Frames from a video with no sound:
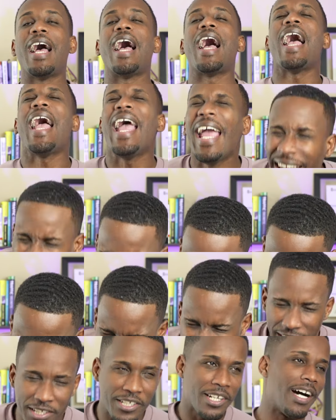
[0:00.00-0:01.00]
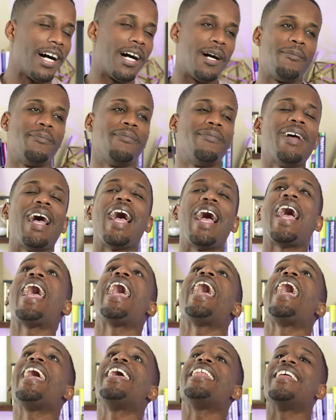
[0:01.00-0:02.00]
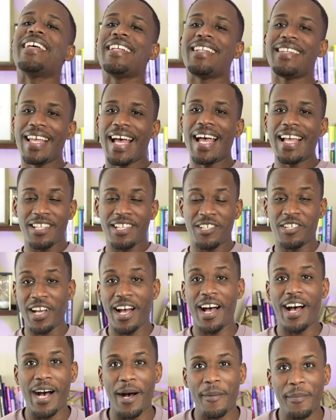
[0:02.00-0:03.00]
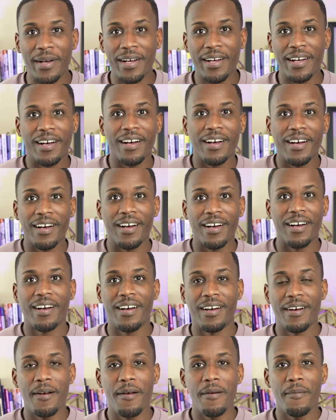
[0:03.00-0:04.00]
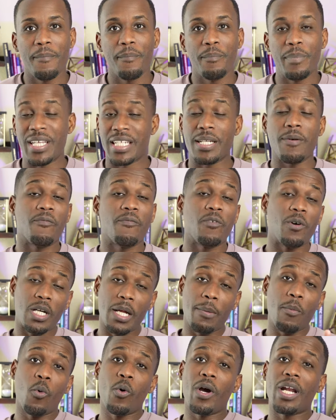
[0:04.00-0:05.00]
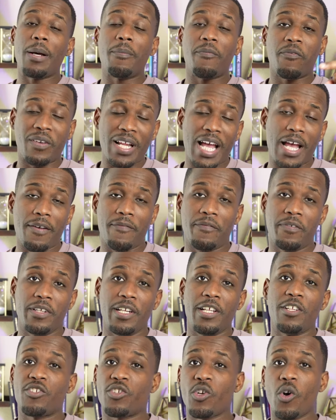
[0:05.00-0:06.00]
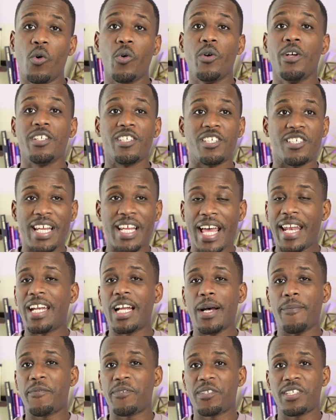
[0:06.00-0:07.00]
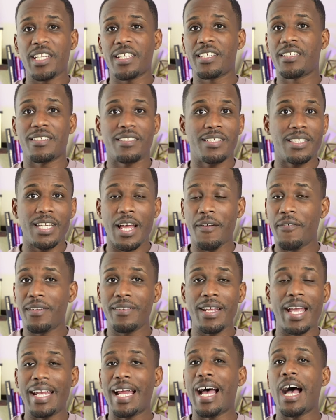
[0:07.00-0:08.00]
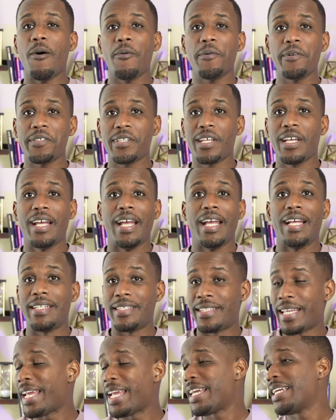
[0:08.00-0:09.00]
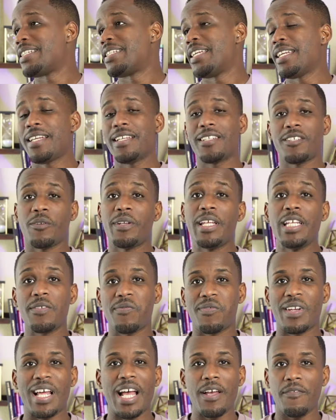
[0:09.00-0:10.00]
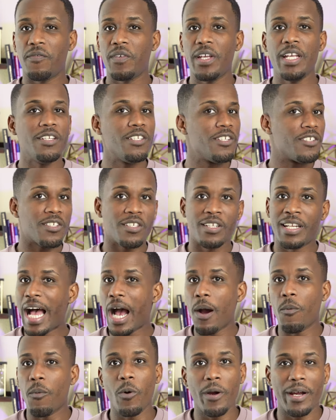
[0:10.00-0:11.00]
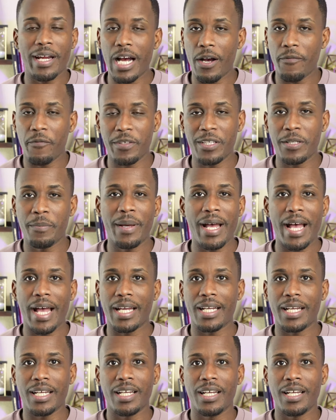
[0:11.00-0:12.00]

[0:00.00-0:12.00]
Hated that job. Hated that job. Because I'm number one, I'm flat footed. So standing up for six, seven, eight hours and taking tickets on these flat feet does not work out for the back.